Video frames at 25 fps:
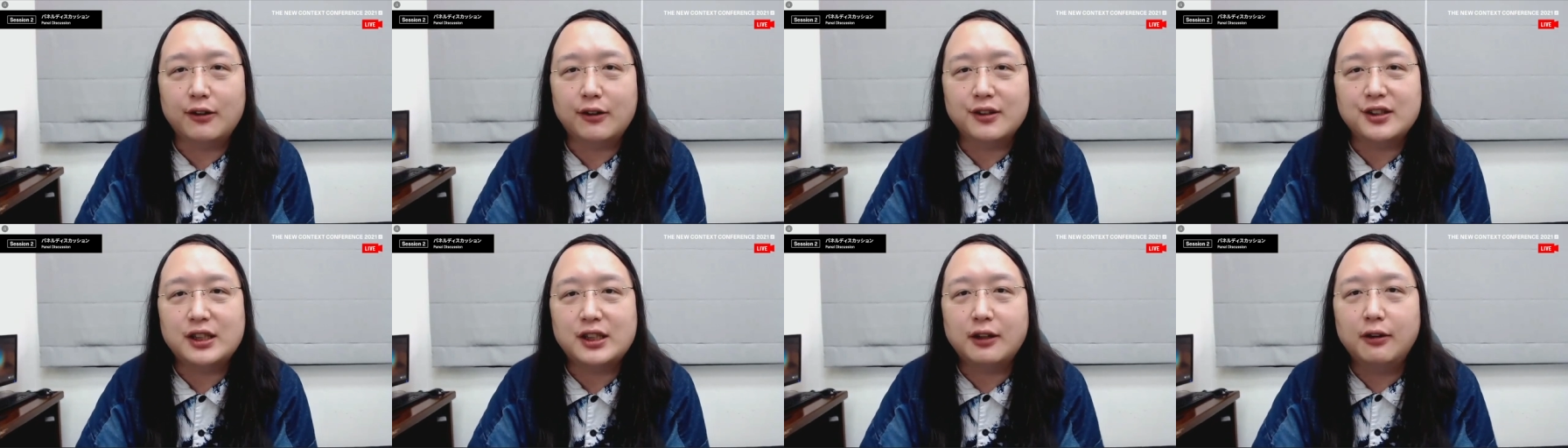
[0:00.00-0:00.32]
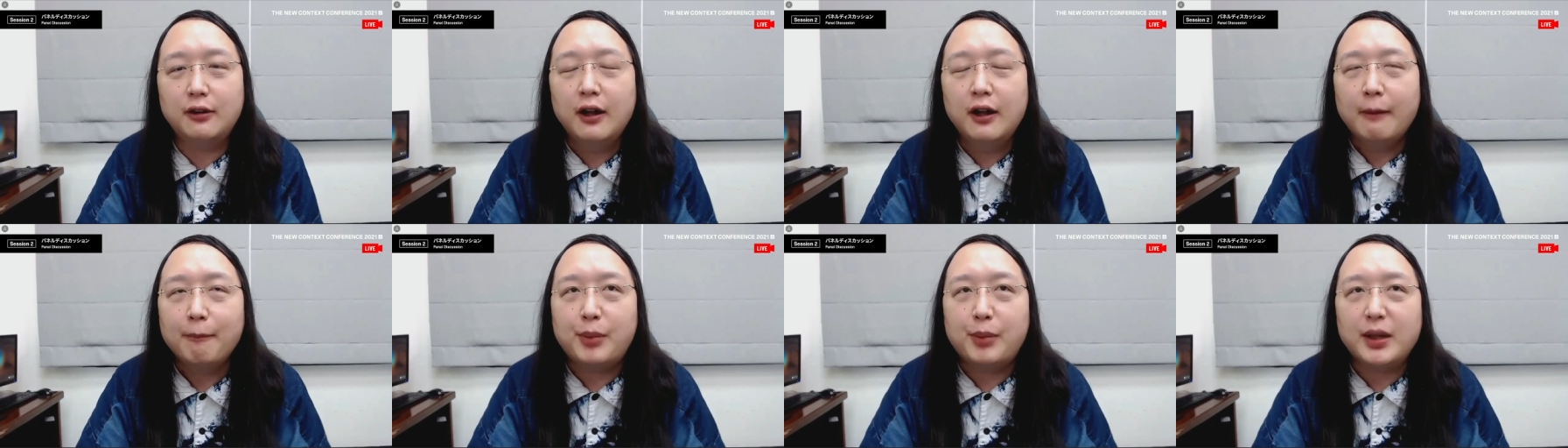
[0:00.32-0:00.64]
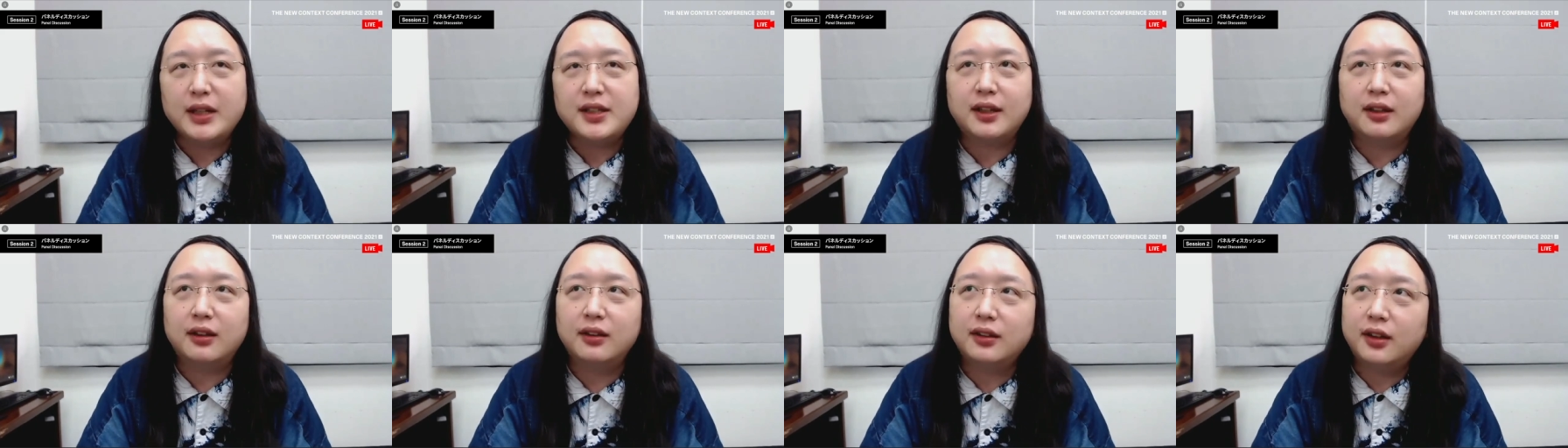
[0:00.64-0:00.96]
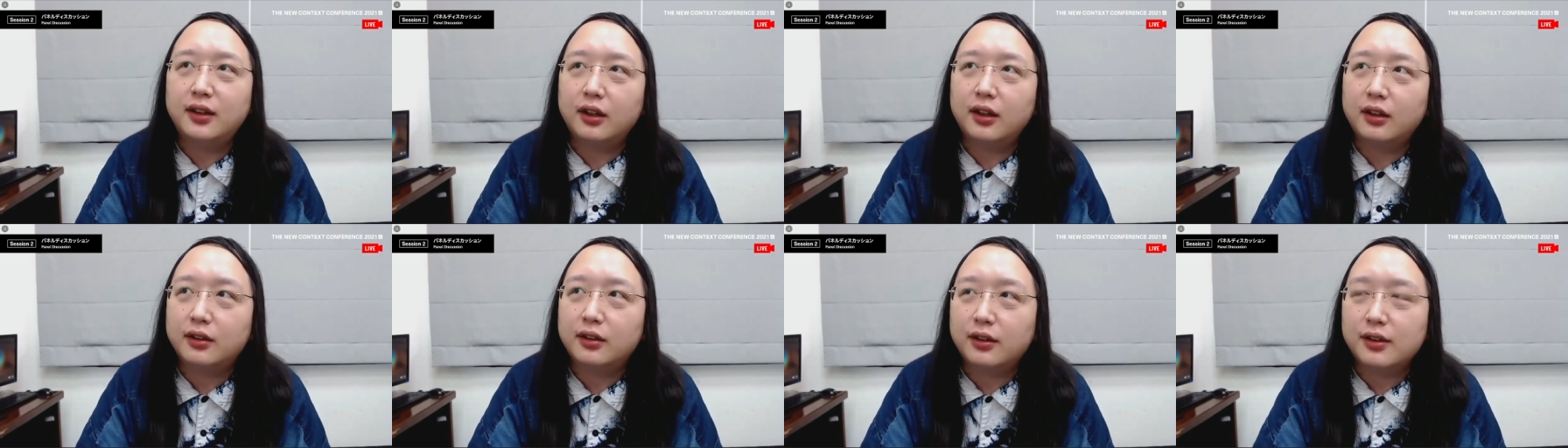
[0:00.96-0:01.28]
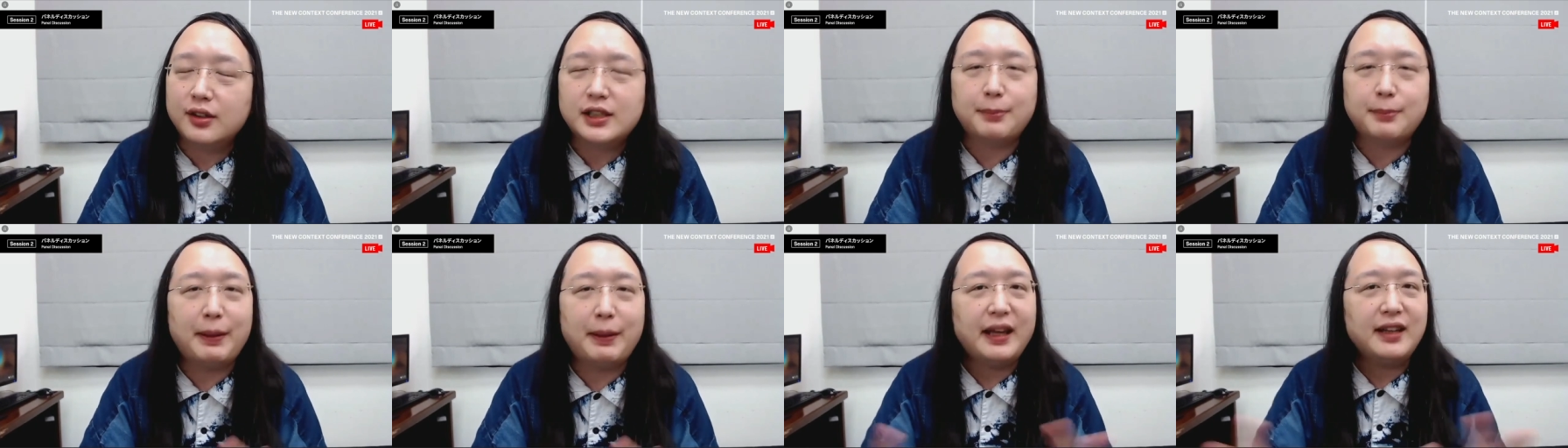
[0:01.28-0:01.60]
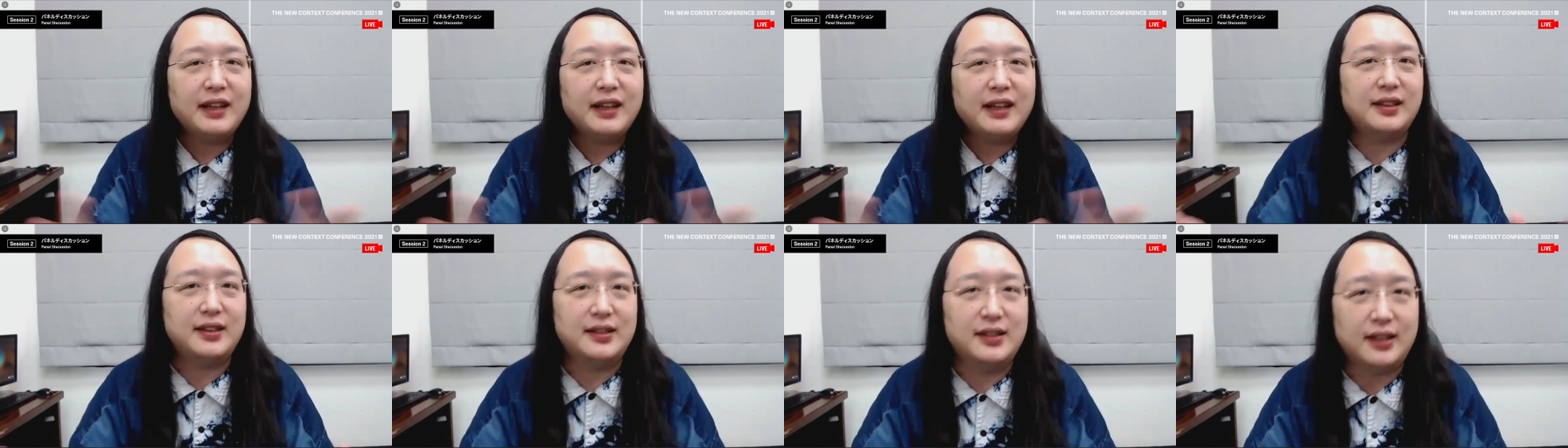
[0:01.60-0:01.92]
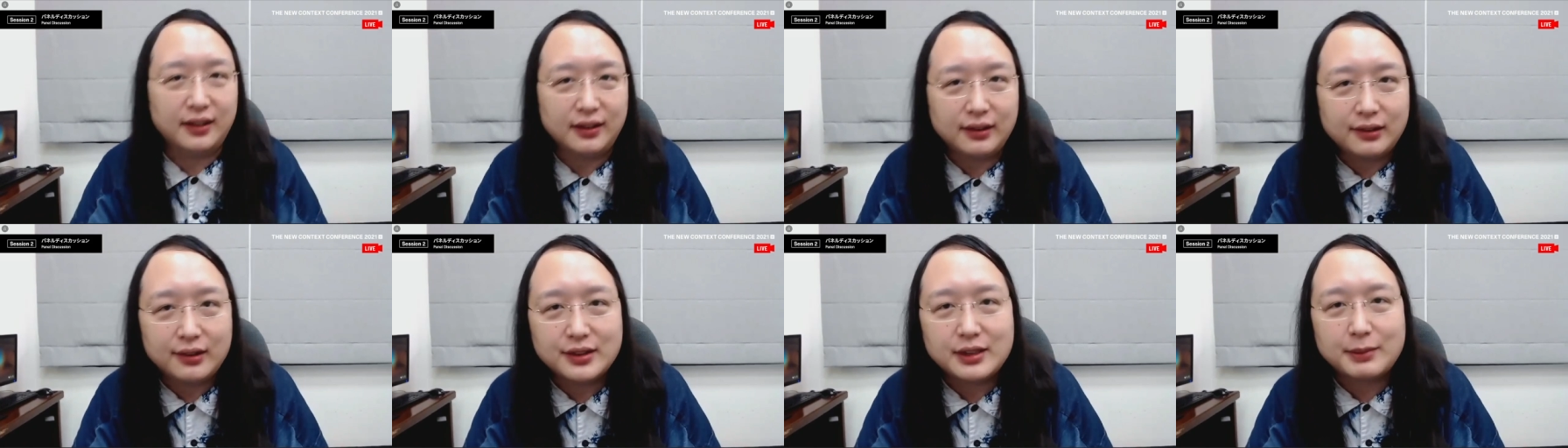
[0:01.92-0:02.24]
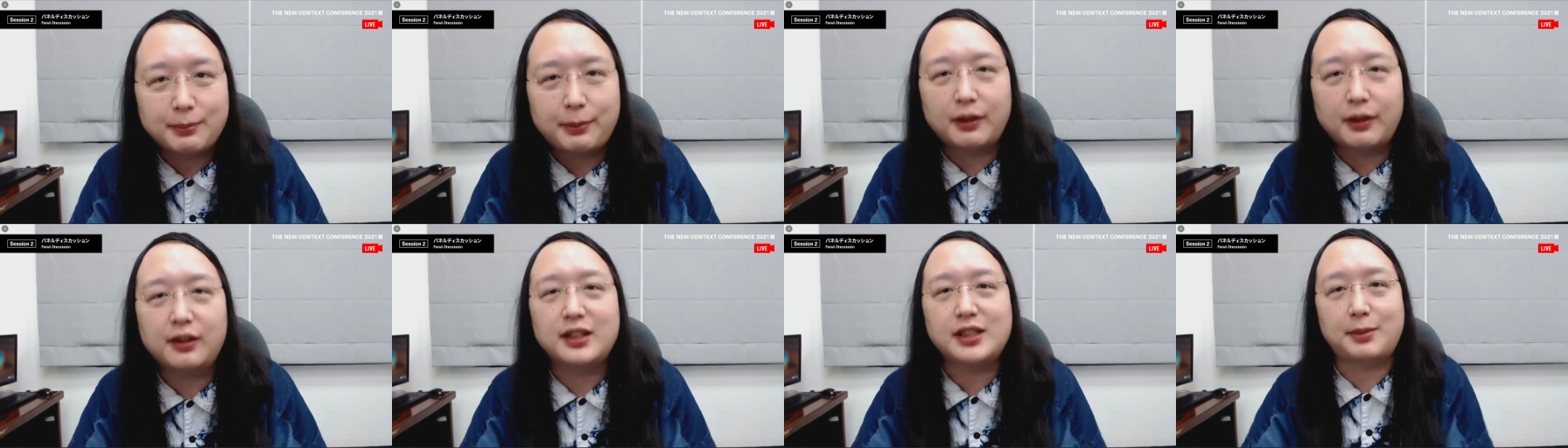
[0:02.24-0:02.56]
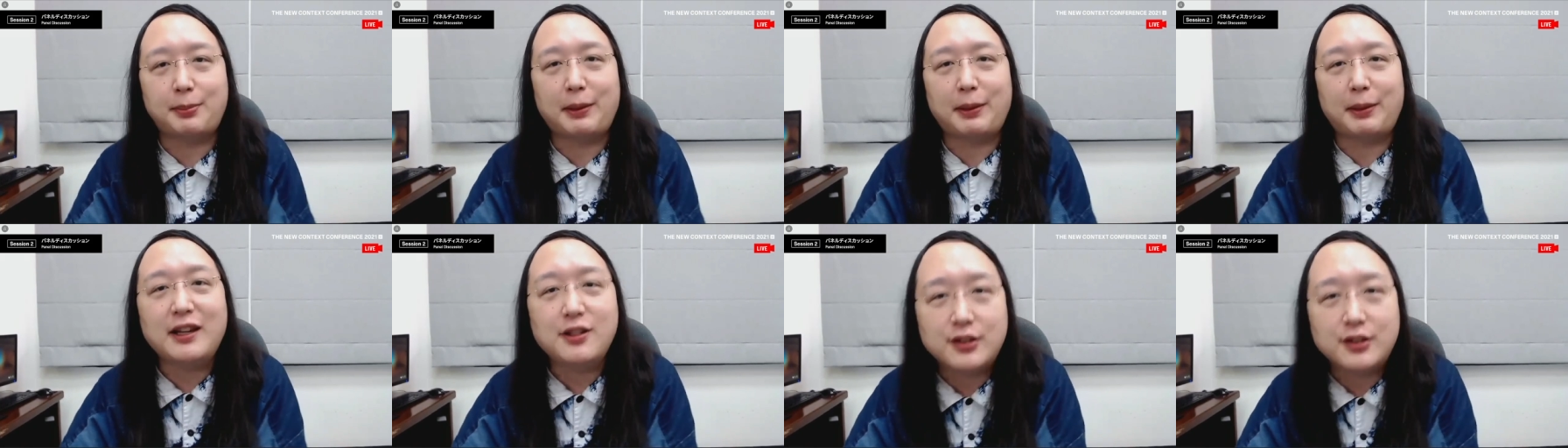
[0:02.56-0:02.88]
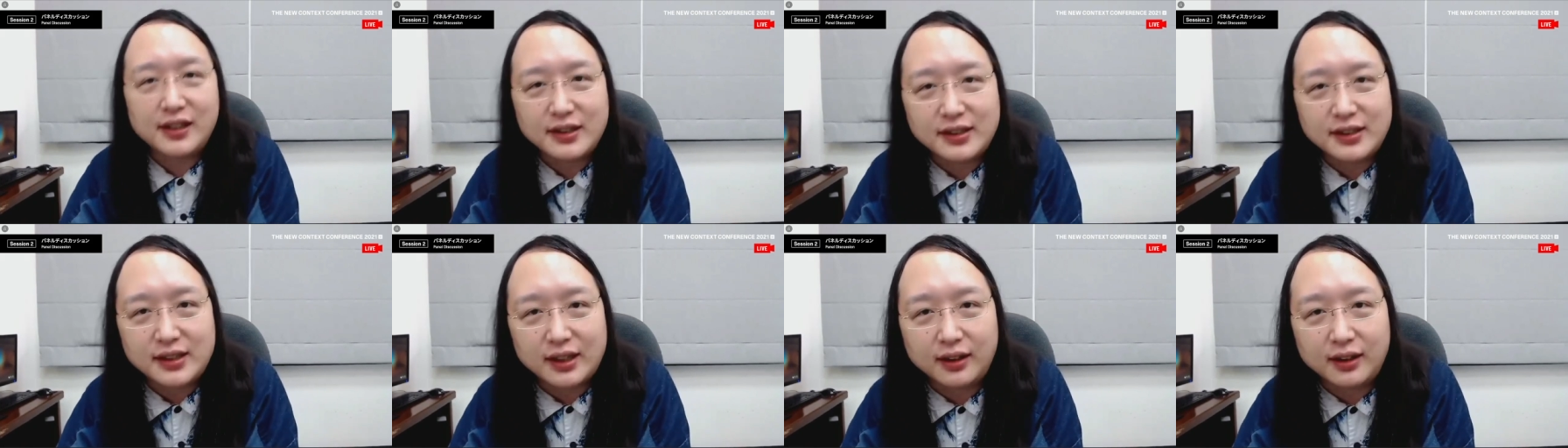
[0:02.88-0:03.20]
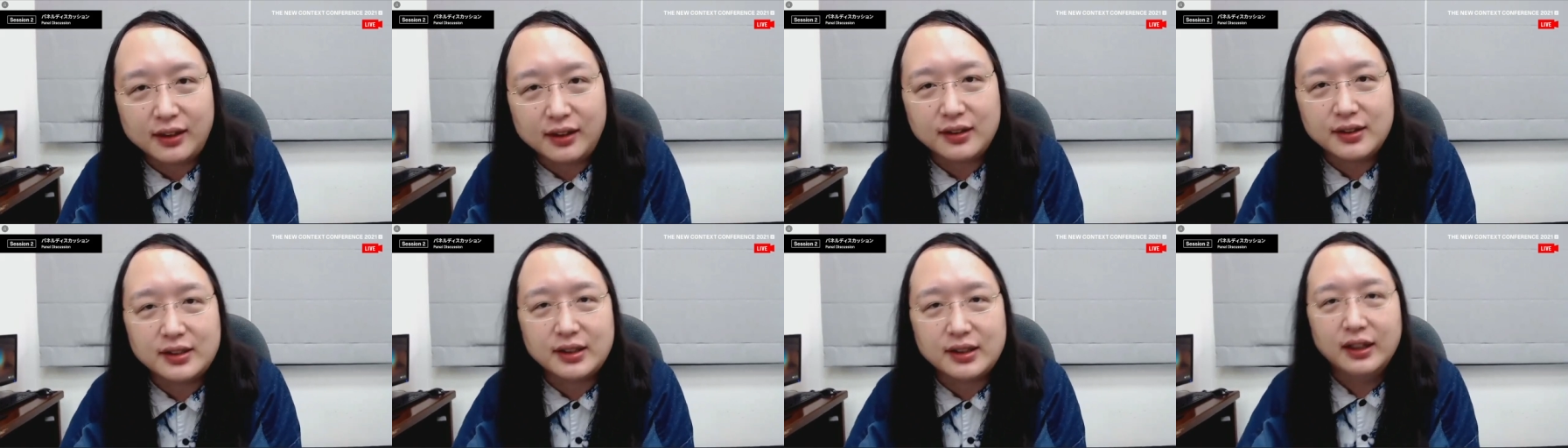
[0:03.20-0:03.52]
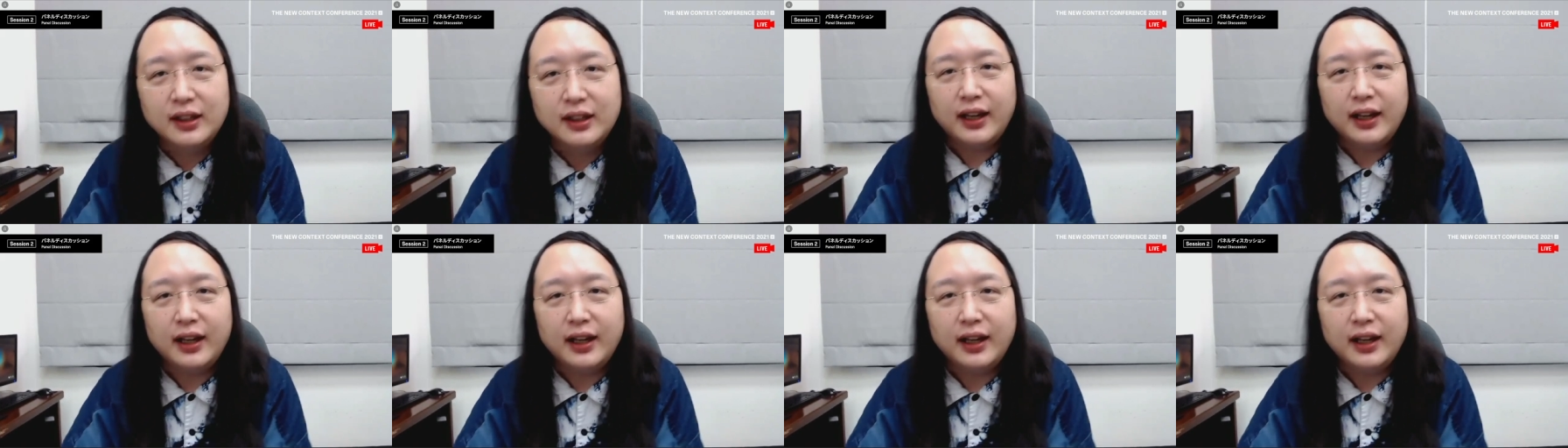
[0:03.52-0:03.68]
So basically, they're space designers, participation designers,